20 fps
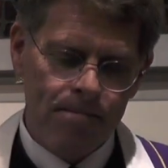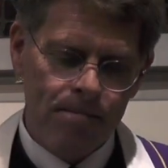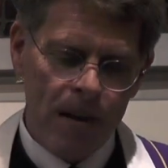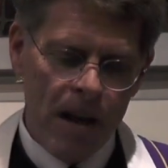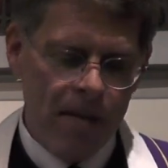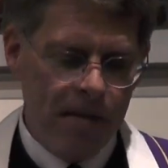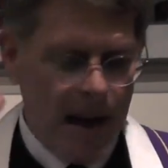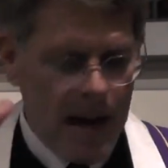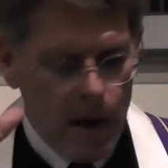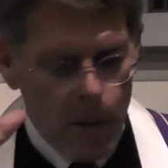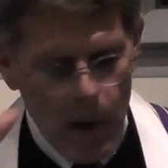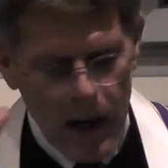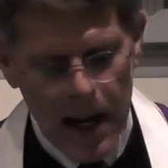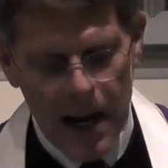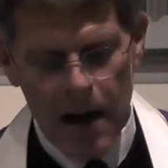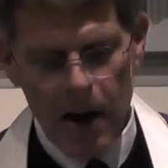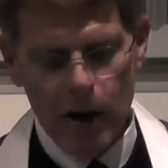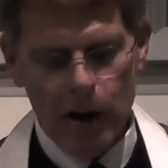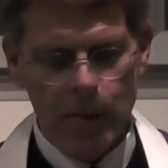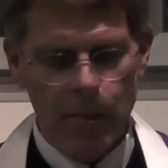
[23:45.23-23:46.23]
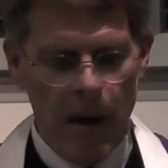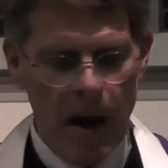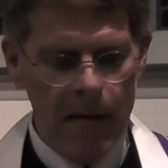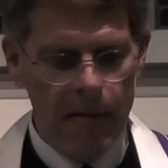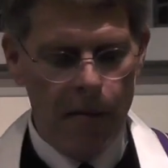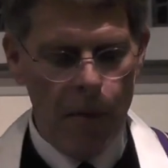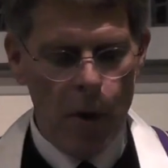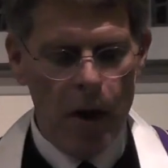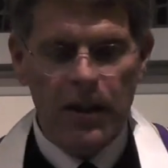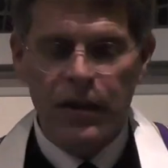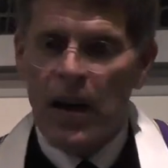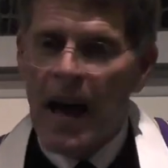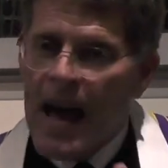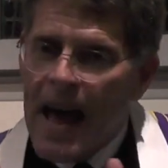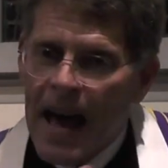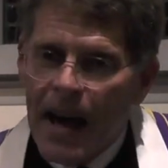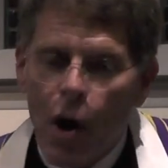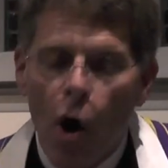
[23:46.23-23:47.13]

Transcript: If anyone hears my voice and